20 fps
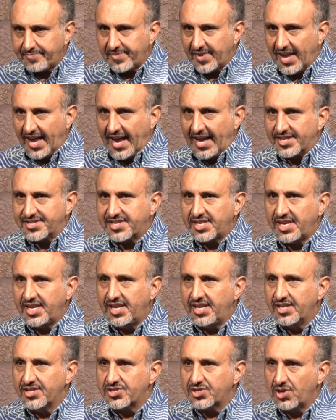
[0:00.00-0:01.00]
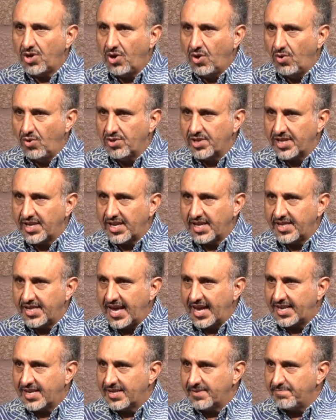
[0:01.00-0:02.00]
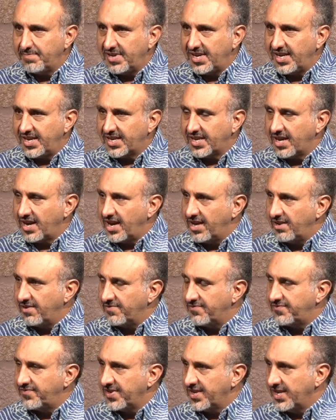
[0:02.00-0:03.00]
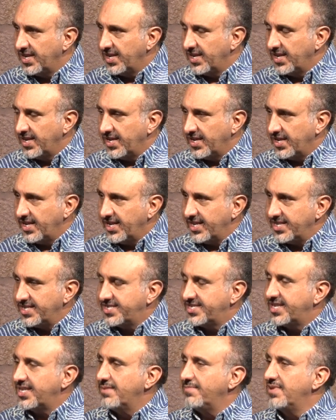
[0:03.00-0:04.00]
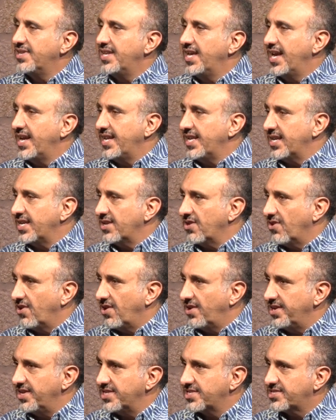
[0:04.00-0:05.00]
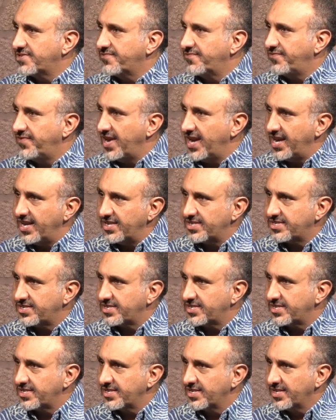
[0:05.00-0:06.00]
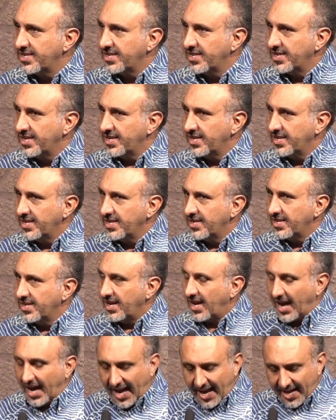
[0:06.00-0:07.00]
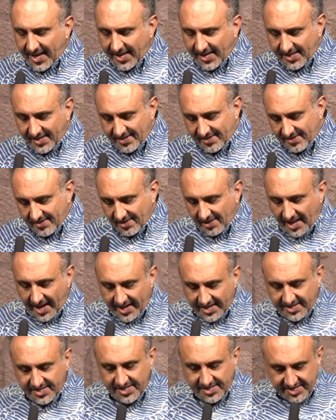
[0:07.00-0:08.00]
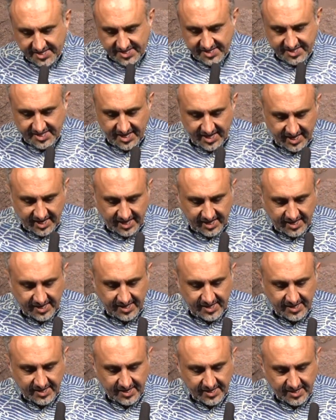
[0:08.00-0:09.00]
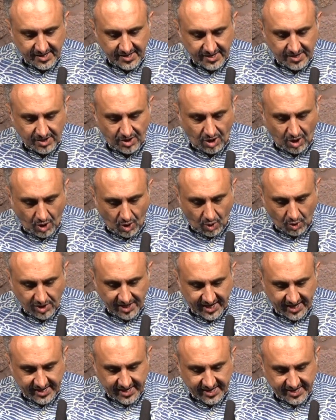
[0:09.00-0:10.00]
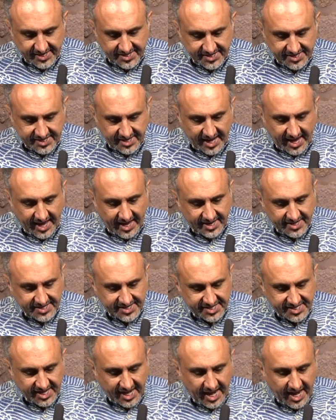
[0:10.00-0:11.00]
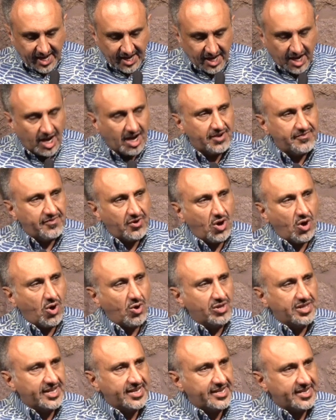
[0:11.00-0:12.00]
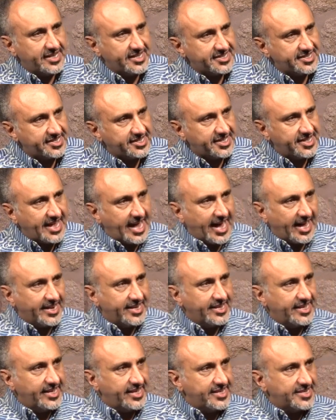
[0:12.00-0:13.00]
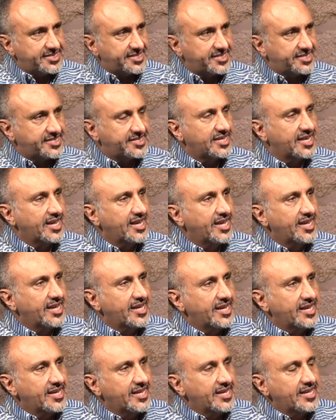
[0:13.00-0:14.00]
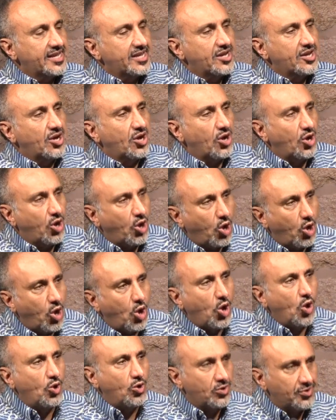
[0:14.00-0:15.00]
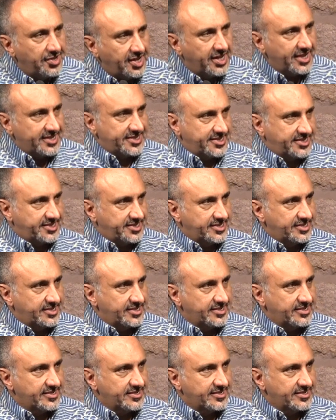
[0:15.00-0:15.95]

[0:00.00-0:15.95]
as he is holy. And that can be kind of intimidating on its face. I like to see holiness and say of holiness that it's wholeness,